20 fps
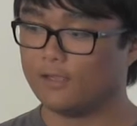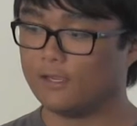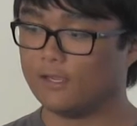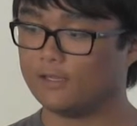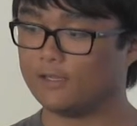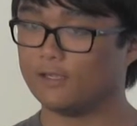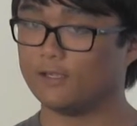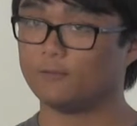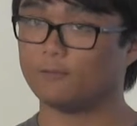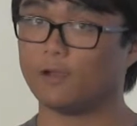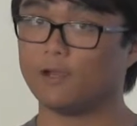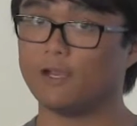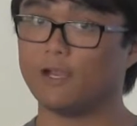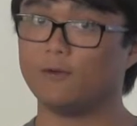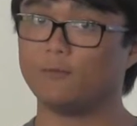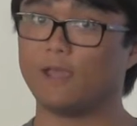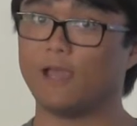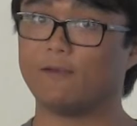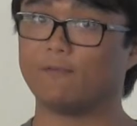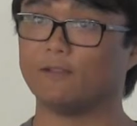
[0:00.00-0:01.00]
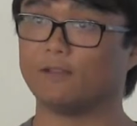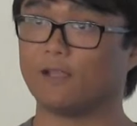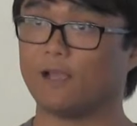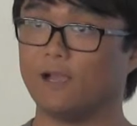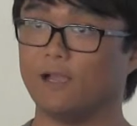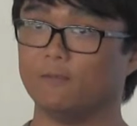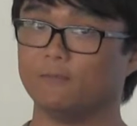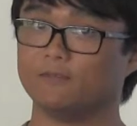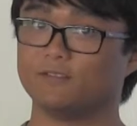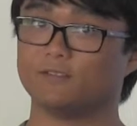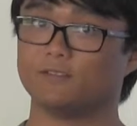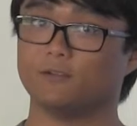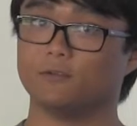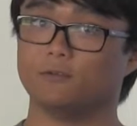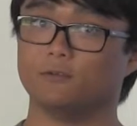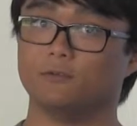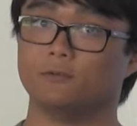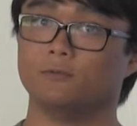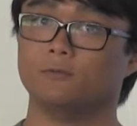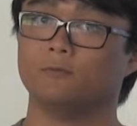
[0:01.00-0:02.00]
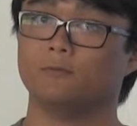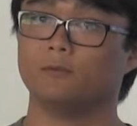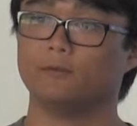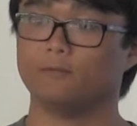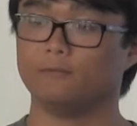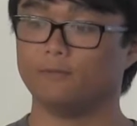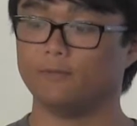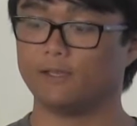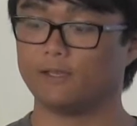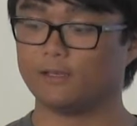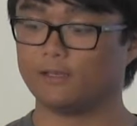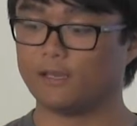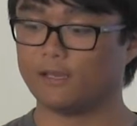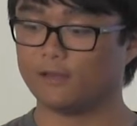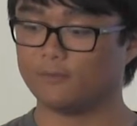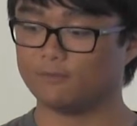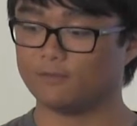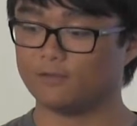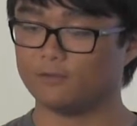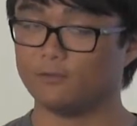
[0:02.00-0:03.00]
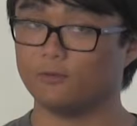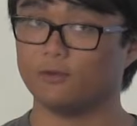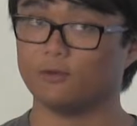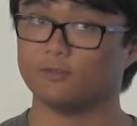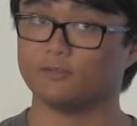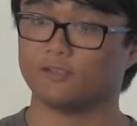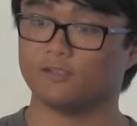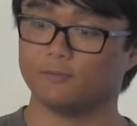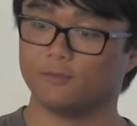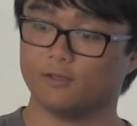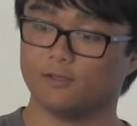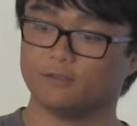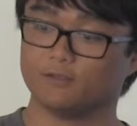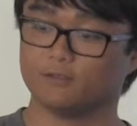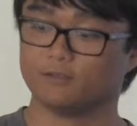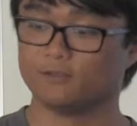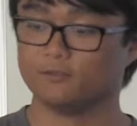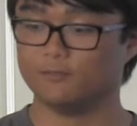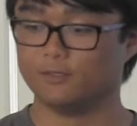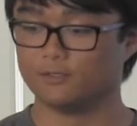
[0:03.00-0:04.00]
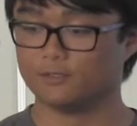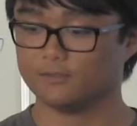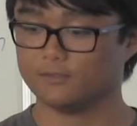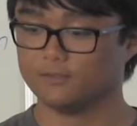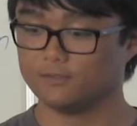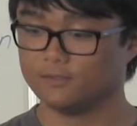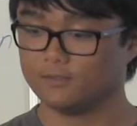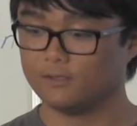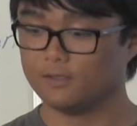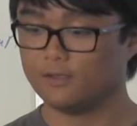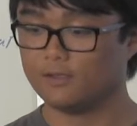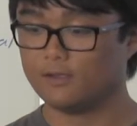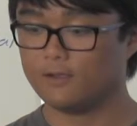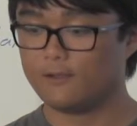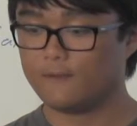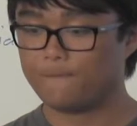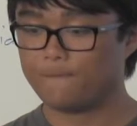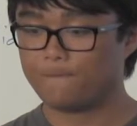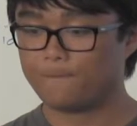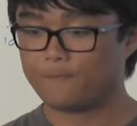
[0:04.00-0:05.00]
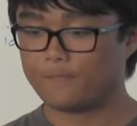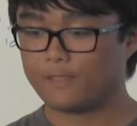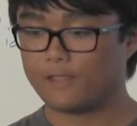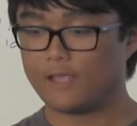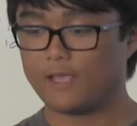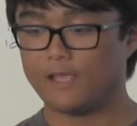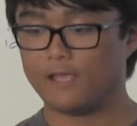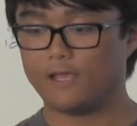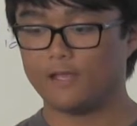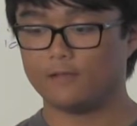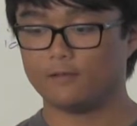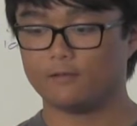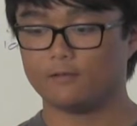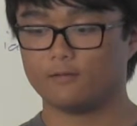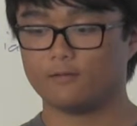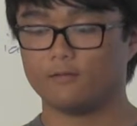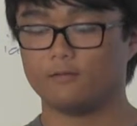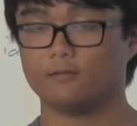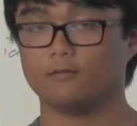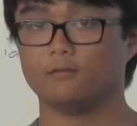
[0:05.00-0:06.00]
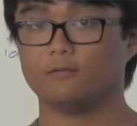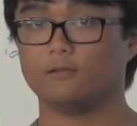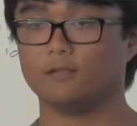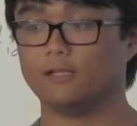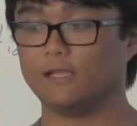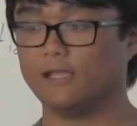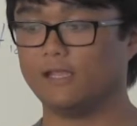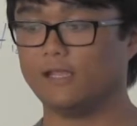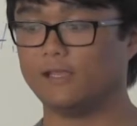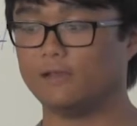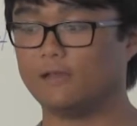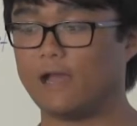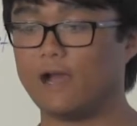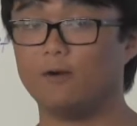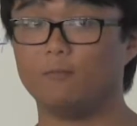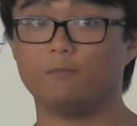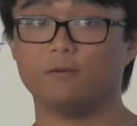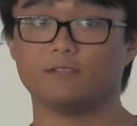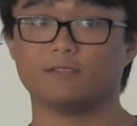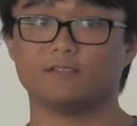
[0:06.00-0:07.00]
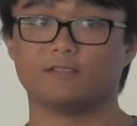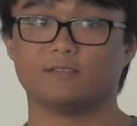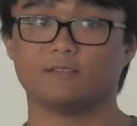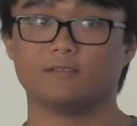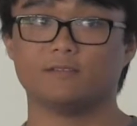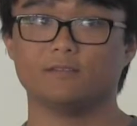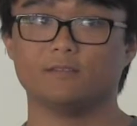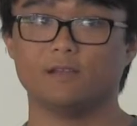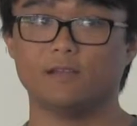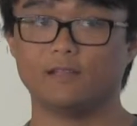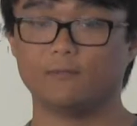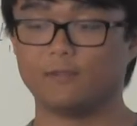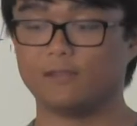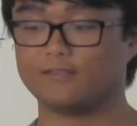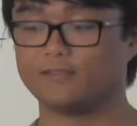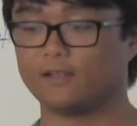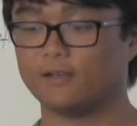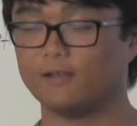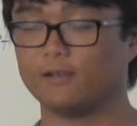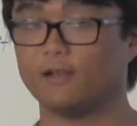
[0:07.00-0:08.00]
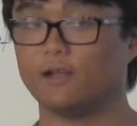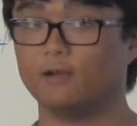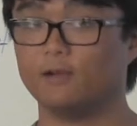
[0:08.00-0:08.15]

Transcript: And then right now we have it timed so we can get up to 200 centimeters or 2 meters. And it outputs, and we set it